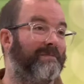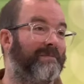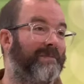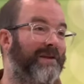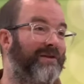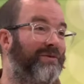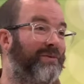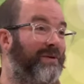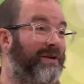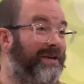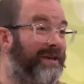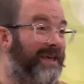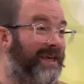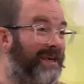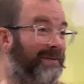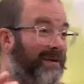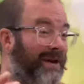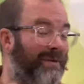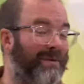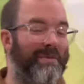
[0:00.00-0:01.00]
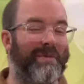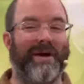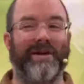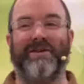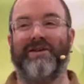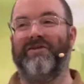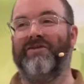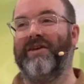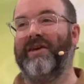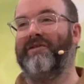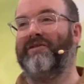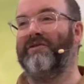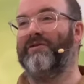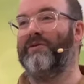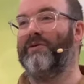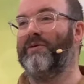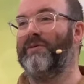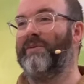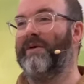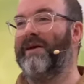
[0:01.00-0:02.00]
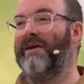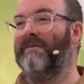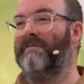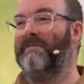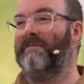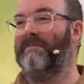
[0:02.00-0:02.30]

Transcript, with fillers: So we need to keep coming back to Jesus, don't we?